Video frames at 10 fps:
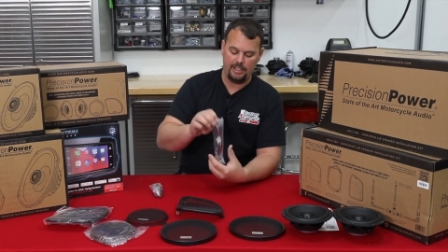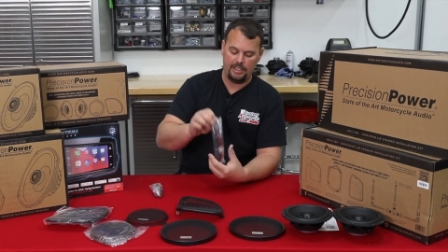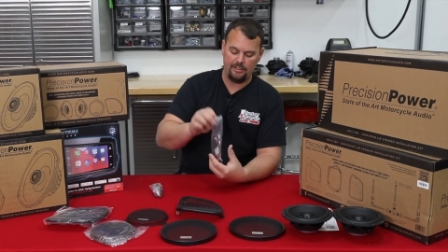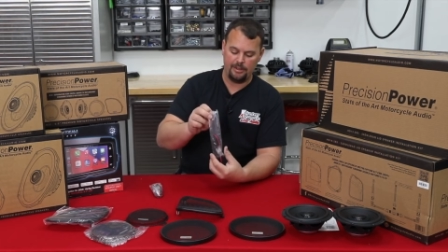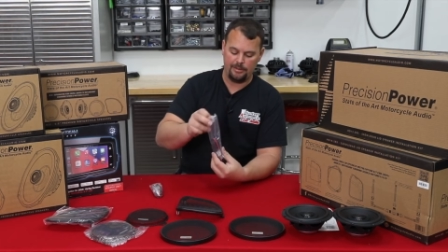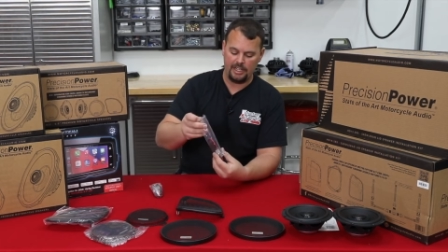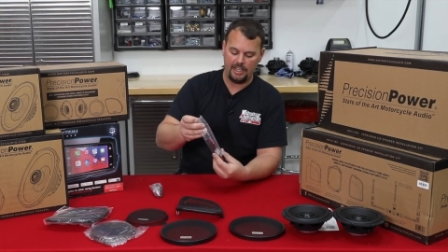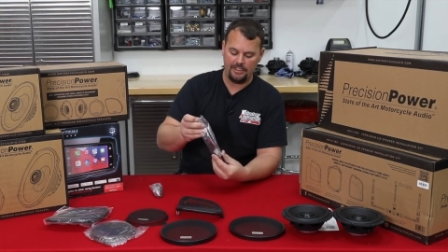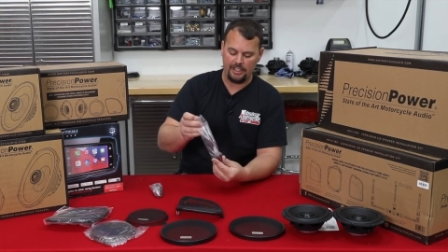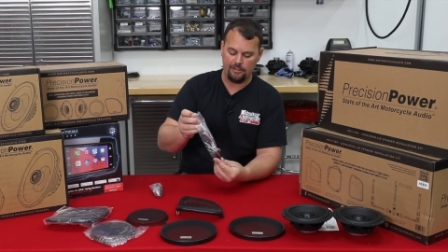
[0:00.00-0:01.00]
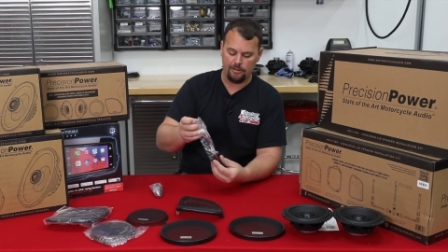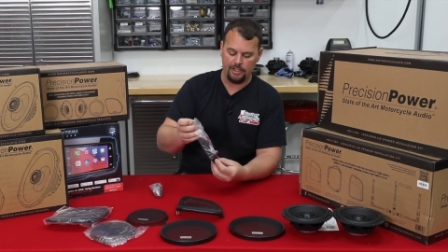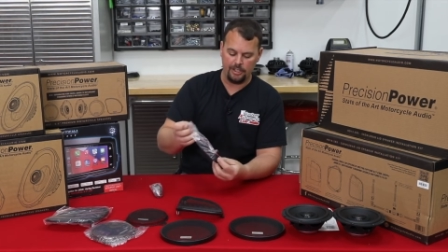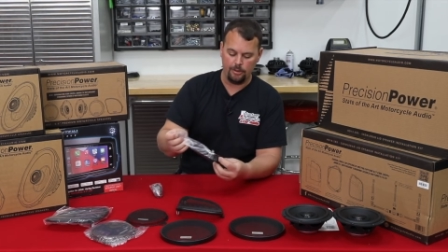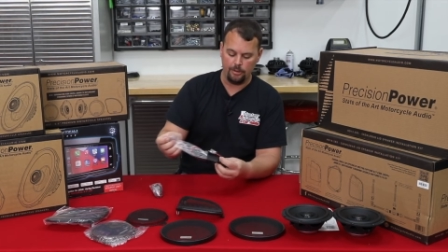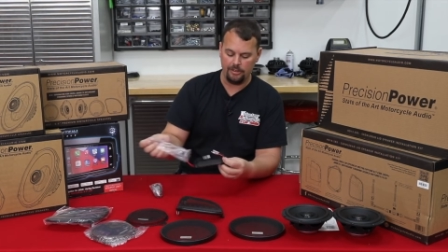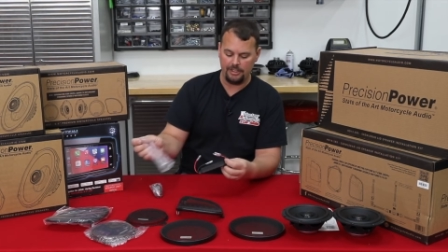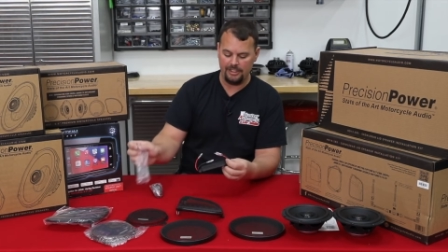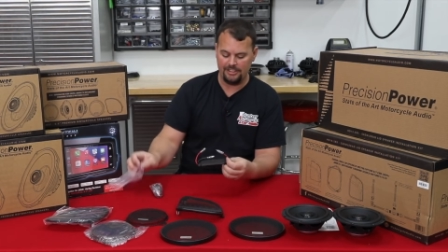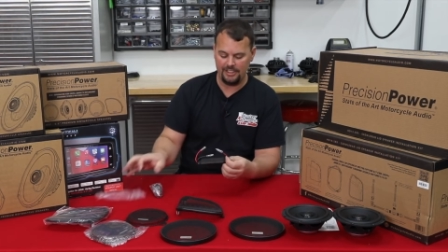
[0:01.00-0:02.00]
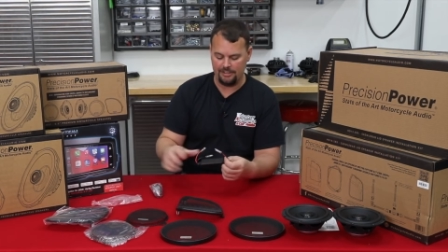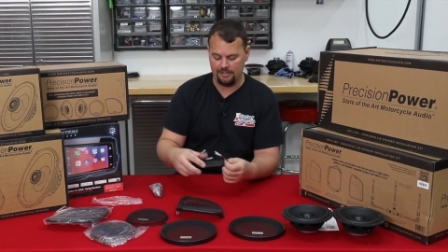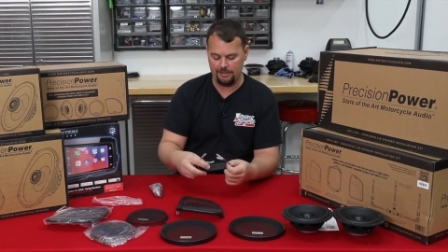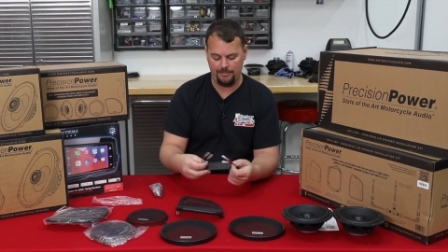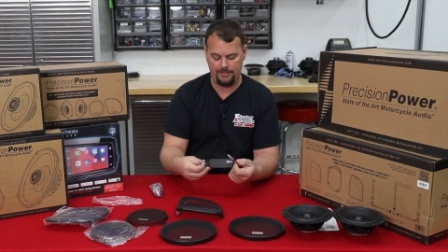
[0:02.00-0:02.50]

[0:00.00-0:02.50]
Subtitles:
And something I think is really cool is this.